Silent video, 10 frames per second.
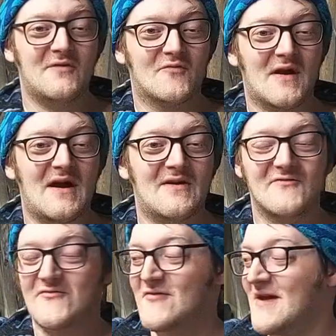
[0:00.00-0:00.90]

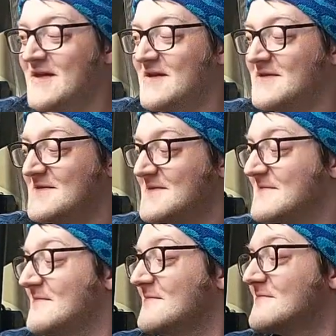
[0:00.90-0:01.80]
garage, and it
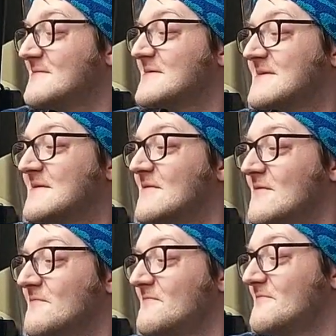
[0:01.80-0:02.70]
is
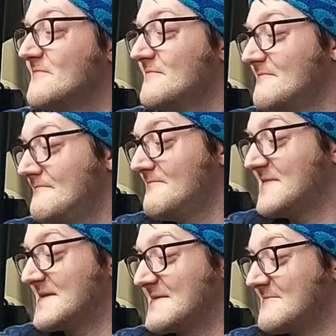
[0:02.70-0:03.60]
still
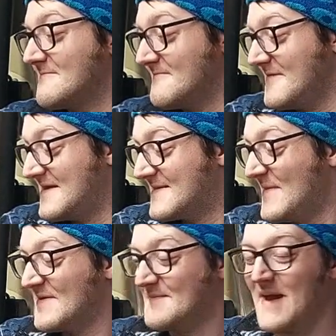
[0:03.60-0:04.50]
just, it
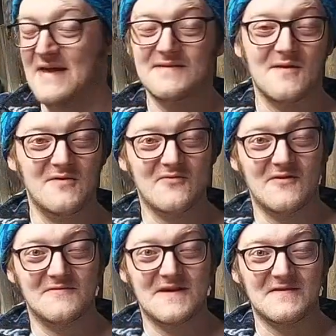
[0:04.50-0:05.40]
smells bad, so I
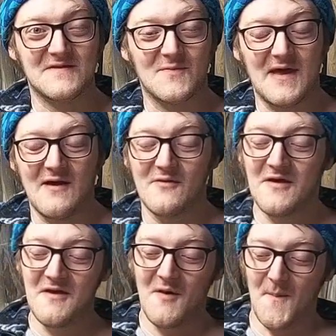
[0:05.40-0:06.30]
usually don't take this one out.
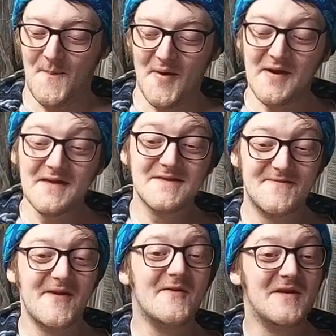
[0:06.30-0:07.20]
But it is
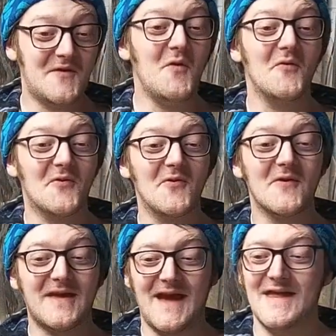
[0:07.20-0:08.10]
very cool to
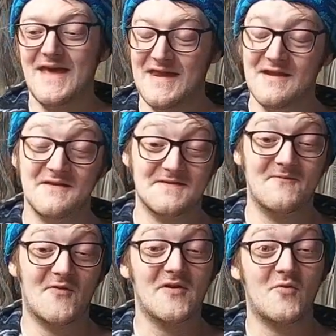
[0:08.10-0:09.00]
look at, and it does
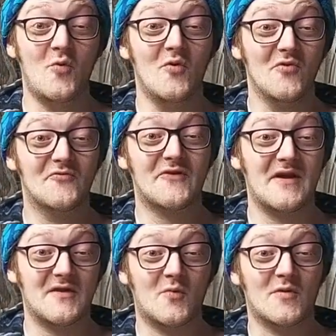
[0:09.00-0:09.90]
some very cool,
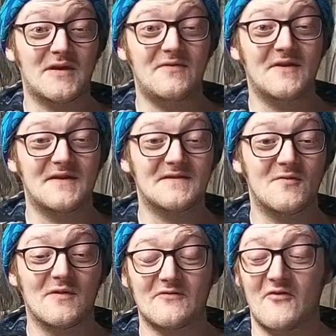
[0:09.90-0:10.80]
kind of quirky things
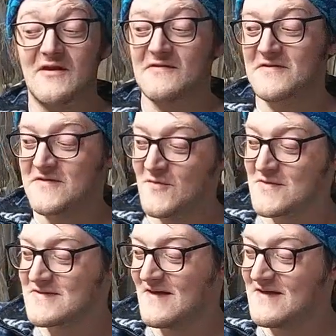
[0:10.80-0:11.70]
to electronically
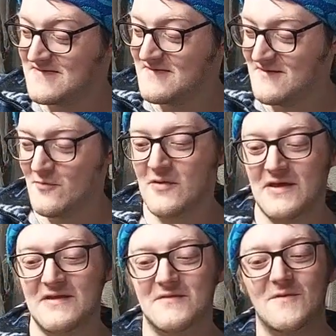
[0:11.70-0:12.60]
tune it. We'll
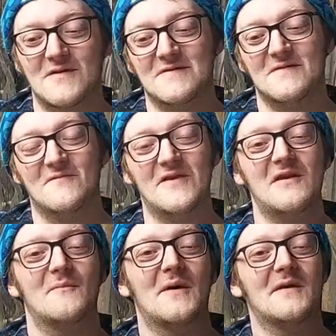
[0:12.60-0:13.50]
get into it on its own
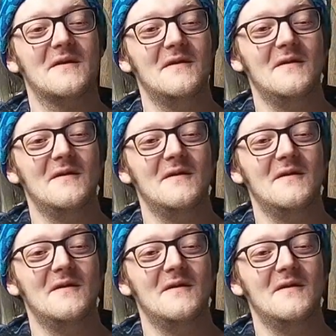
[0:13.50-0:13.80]
video, but